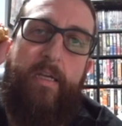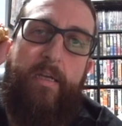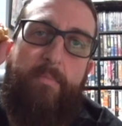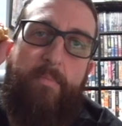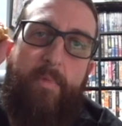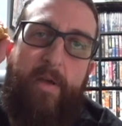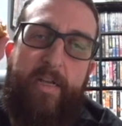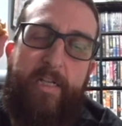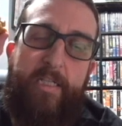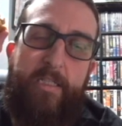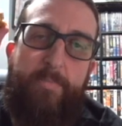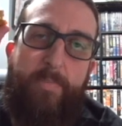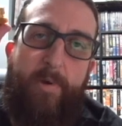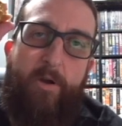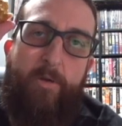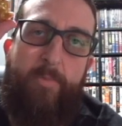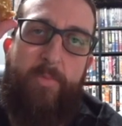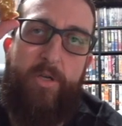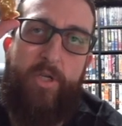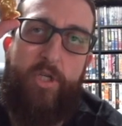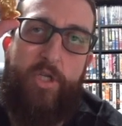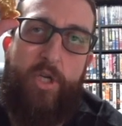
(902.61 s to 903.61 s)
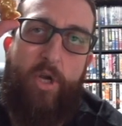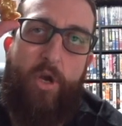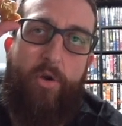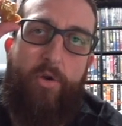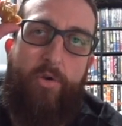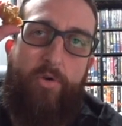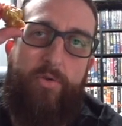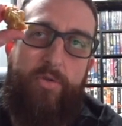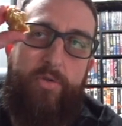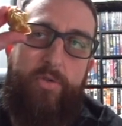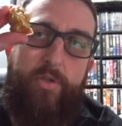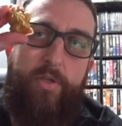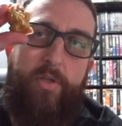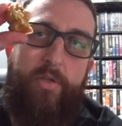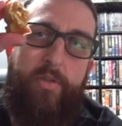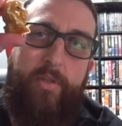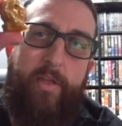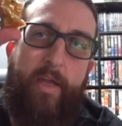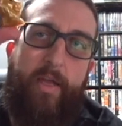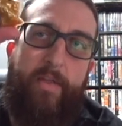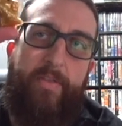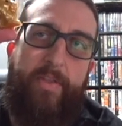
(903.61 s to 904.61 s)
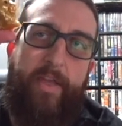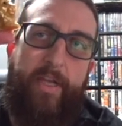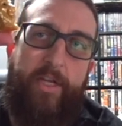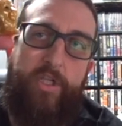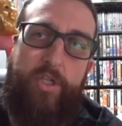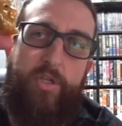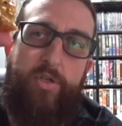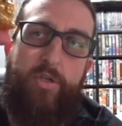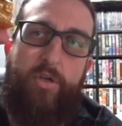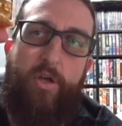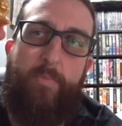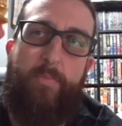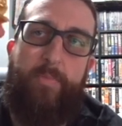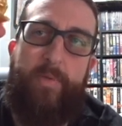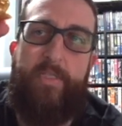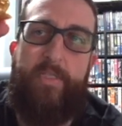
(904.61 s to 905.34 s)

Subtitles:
My experiment shows that they should not be